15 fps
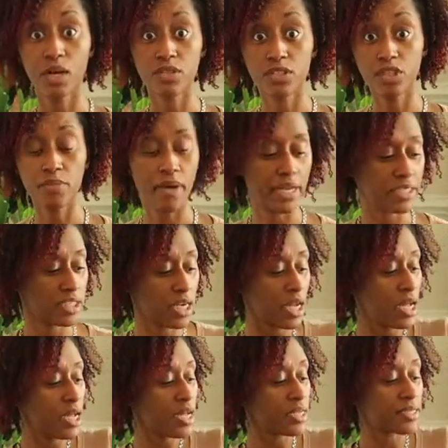Too much.
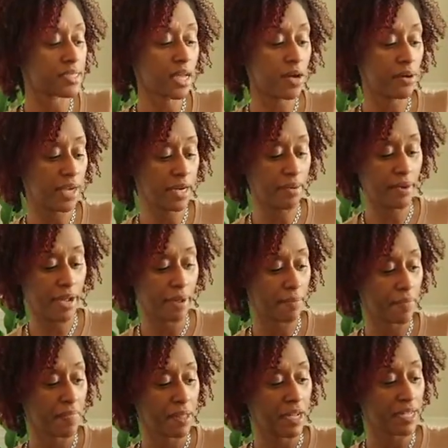So anyway,
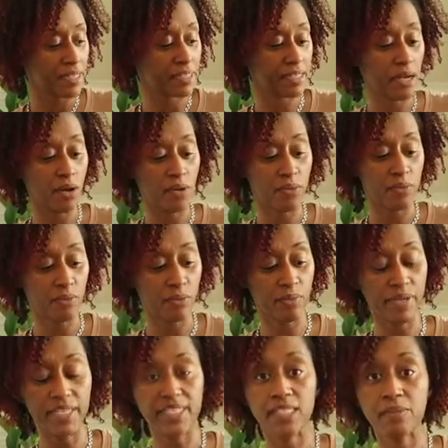so
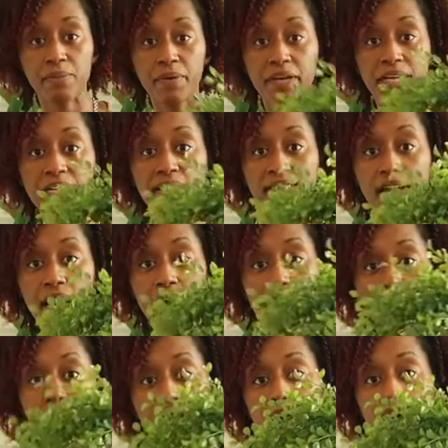when
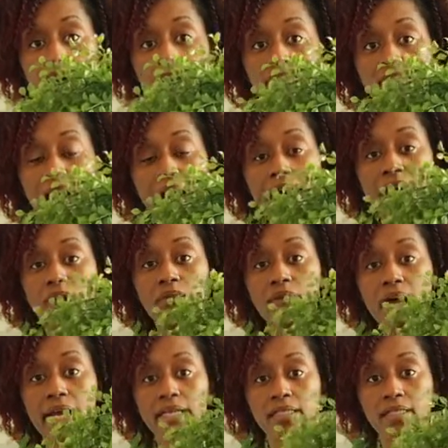springtime comes, I don't
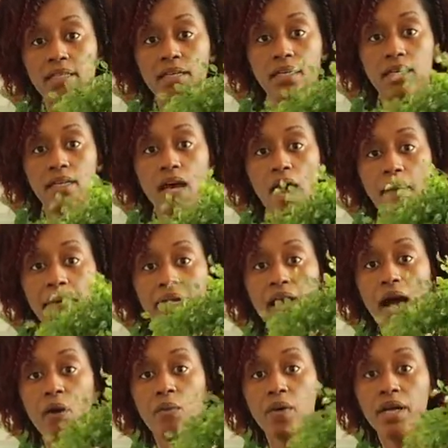like to, I
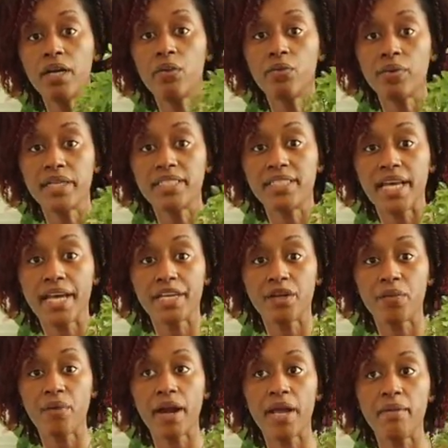mean, I wanna
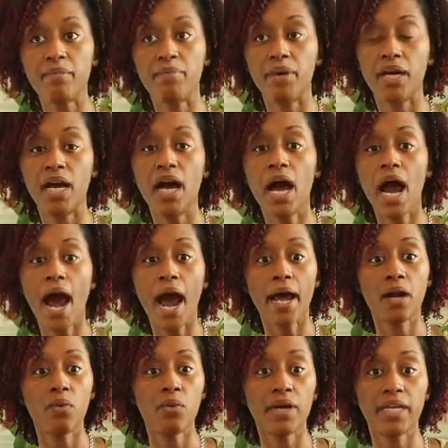redecorate, but I
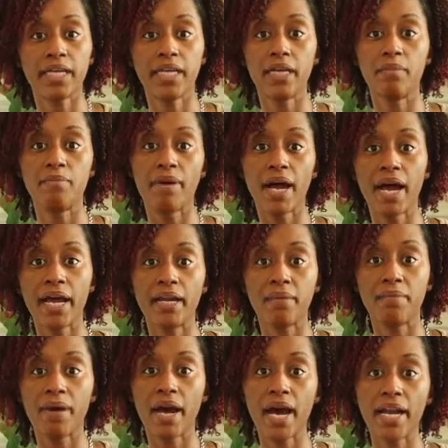don't wanna keep buying
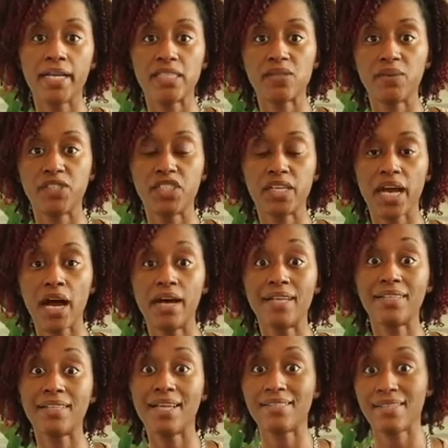and buying and switching out
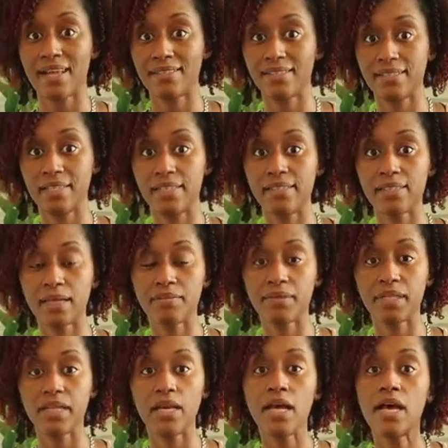unless I see
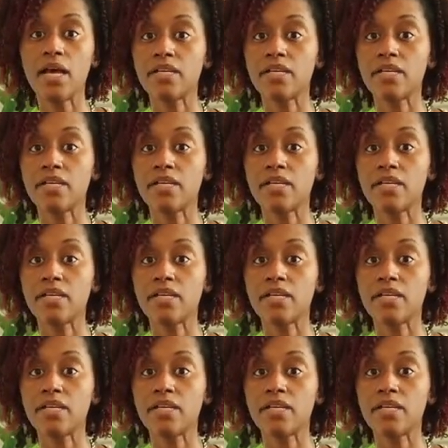something.